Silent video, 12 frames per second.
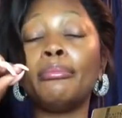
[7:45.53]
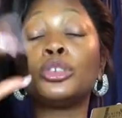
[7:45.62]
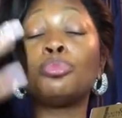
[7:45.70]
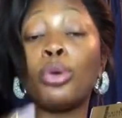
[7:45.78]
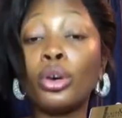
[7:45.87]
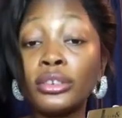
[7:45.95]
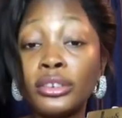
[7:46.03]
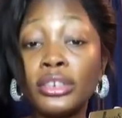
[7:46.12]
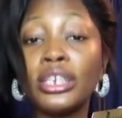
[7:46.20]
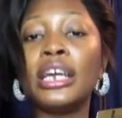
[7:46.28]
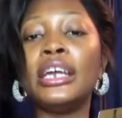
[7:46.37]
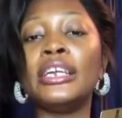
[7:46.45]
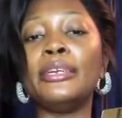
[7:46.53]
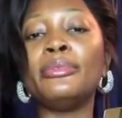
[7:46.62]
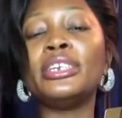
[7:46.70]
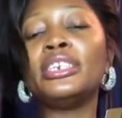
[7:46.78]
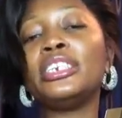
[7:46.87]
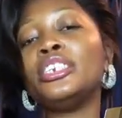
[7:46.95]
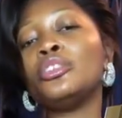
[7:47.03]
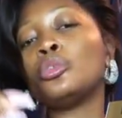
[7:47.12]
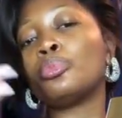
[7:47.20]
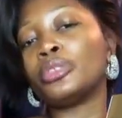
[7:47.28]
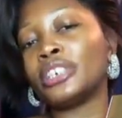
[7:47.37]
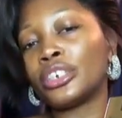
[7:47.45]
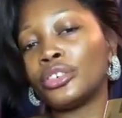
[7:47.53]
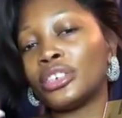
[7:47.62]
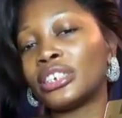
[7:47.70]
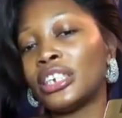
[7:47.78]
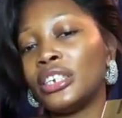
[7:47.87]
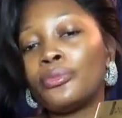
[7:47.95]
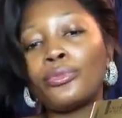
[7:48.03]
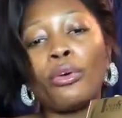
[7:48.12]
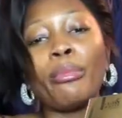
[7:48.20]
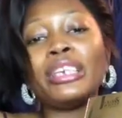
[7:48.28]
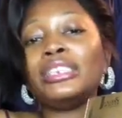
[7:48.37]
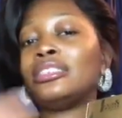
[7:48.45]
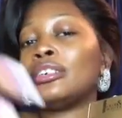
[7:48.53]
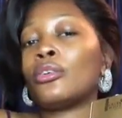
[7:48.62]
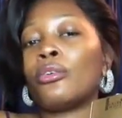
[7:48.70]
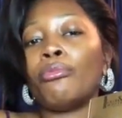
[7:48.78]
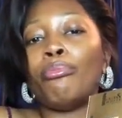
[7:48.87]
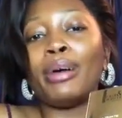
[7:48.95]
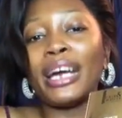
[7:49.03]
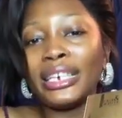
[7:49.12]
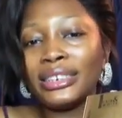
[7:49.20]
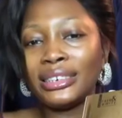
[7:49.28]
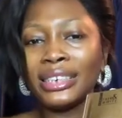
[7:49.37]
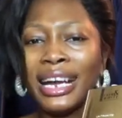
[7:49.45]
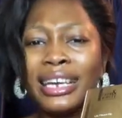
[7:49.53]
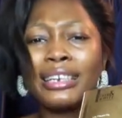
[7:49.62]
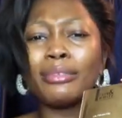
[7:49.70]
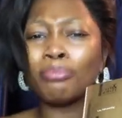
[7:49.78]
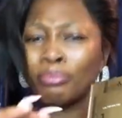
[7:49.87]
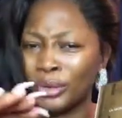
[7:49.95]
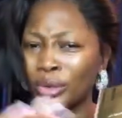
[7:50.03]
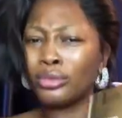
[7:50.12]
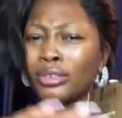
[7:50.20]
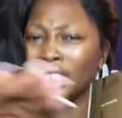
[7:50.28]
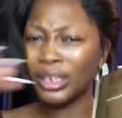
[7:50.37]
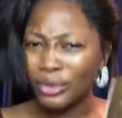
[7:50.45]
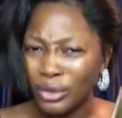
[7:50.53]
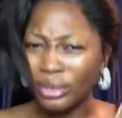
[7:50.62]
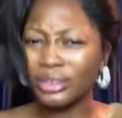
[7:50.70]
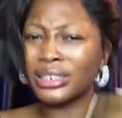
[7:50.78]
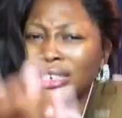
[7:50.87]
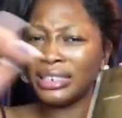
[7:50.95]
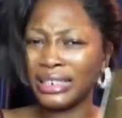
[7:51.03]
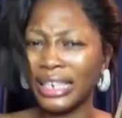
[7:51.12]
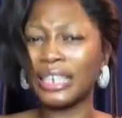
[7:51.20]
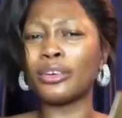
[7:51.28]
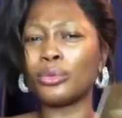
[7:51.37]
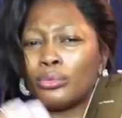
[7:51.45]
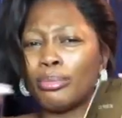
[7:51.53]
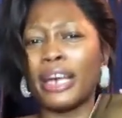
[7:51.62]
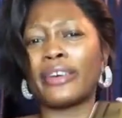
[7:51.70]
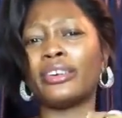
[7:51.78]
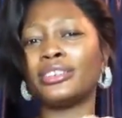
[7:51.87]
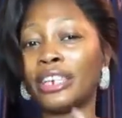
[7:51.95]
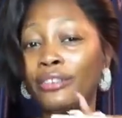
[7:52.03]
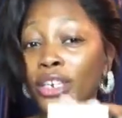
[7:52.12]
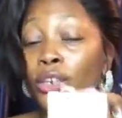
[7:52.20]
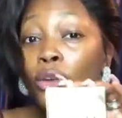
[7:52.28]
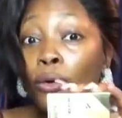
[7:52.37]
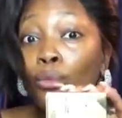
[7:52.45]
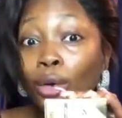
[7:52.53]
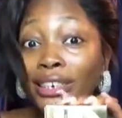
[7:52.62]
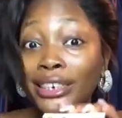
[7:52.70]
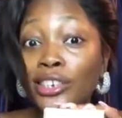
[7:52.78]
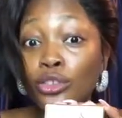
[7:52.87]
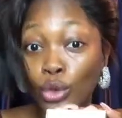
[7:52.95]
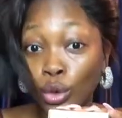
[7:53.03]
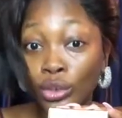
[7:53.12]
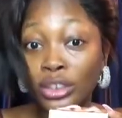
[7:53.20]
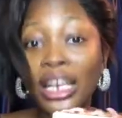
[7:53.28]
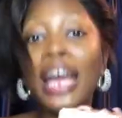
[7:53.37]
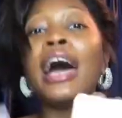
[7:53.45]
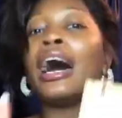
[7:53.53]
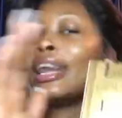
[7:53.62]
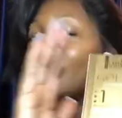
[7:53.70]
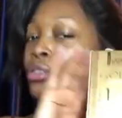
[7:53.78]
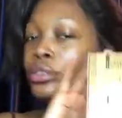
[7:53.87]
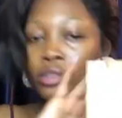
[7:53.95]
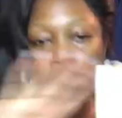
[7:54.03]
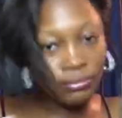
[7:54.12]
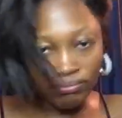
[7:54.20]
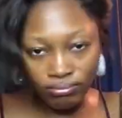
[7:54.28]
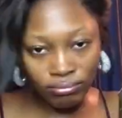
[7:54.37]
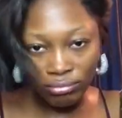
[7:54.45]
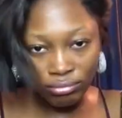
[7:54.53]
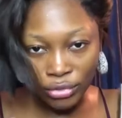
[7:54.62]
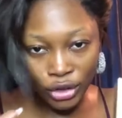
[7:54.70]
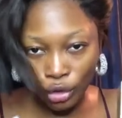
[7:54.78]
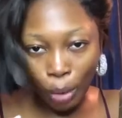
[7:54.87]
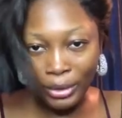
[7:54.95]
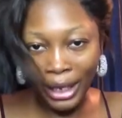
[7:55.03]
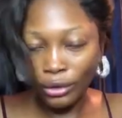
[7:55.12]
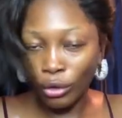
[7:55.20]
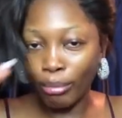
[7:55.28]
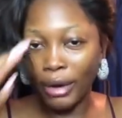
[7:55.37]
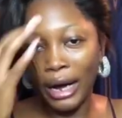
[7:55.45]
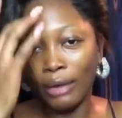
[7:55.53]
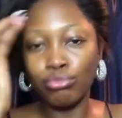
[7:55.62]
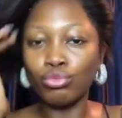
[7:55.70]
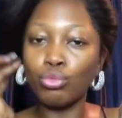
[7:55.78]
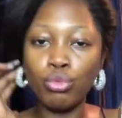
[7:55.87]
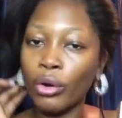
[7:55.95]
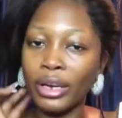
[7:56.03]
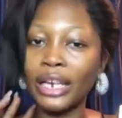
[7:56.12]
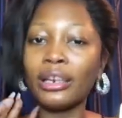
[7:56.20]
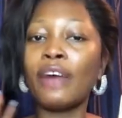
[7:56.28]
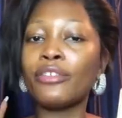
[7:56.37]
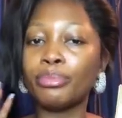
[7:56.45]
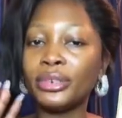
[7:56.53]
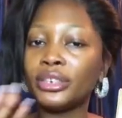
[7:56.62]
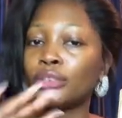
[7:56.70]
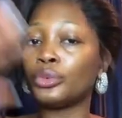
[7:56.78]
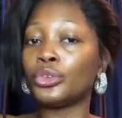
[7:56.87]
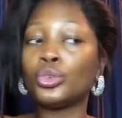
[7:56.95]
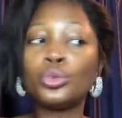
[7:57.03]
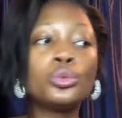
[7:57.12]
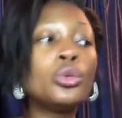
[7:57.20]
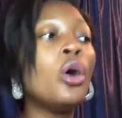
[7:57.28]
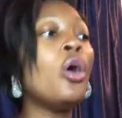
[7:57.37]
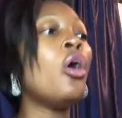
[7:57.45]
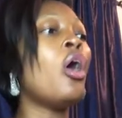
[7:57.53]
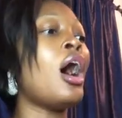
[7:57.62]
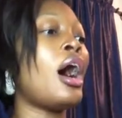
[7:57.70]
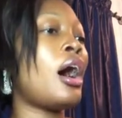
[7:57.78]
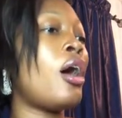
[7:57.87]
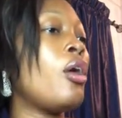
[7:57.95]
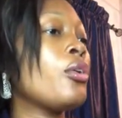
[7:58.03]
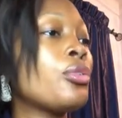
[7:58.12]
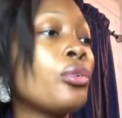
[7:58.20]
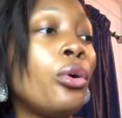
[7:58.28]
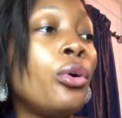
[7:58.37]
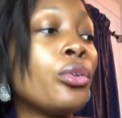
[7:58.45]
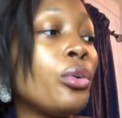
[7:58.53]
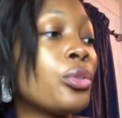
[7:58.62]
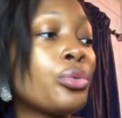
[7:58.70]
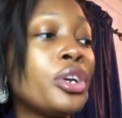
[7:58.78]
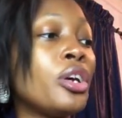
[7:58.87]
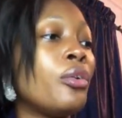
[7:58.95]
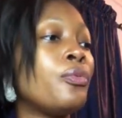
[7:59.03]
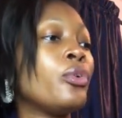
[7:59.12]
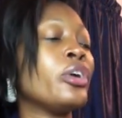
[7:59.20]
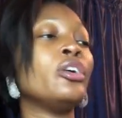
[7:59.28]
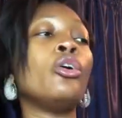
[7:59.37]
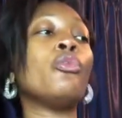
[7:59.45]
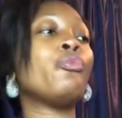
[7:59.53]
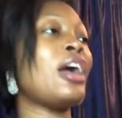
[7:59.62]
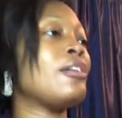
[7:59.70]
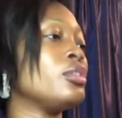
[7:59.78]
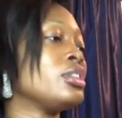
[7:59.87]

spots, immediately, you know, protects your skin from any sort of bites. It kind of, you know, gives your skin like a good background. So I really love what this does, and I just stop that number one. I don't have a business with 2 hours or 3 or 4 or 5